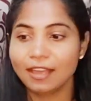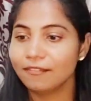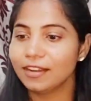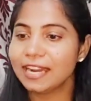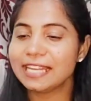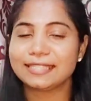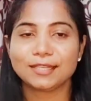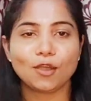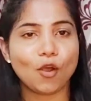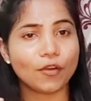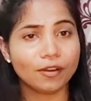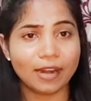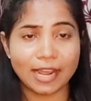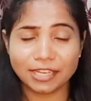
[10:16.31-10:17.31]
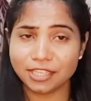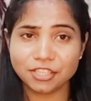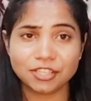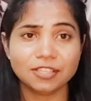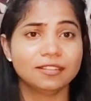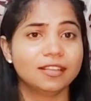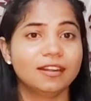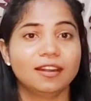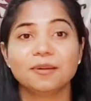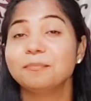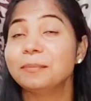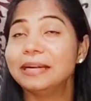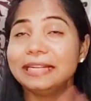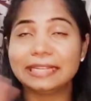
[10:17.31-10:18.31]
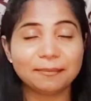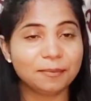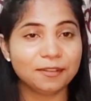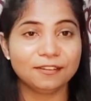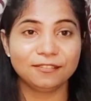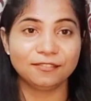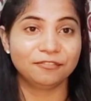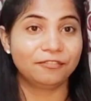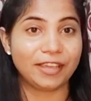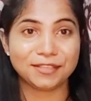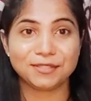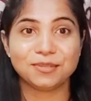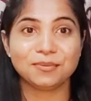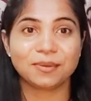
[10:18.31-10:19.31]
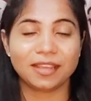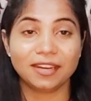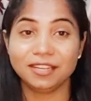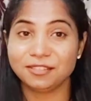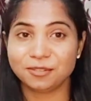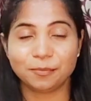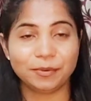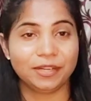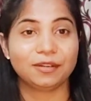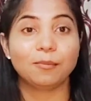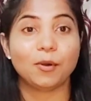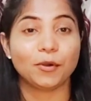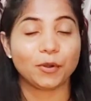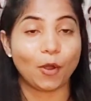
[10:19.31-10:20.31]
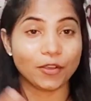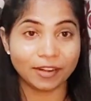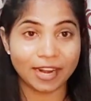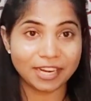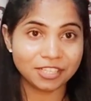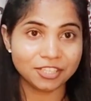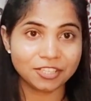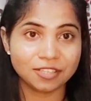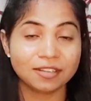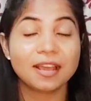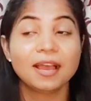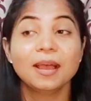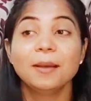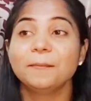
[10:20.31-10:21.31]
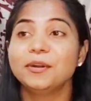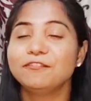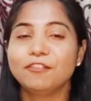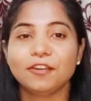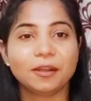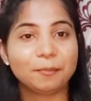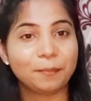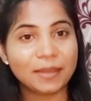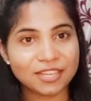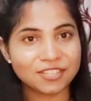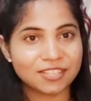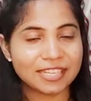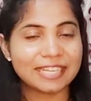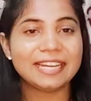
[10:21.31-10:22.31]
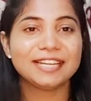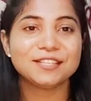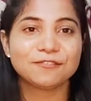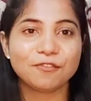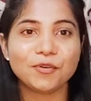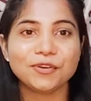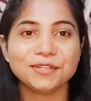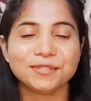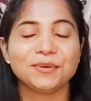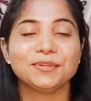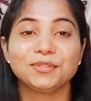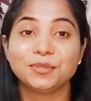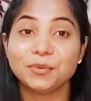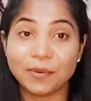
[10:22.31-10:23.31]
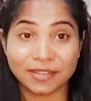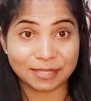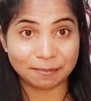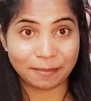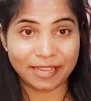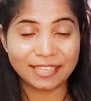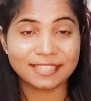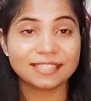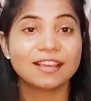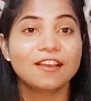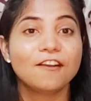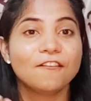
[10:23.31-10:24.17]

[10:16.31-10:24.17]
When I say organization, there are multiple ways you can interpret about organization, but for a PhD, let's focus on two aspects.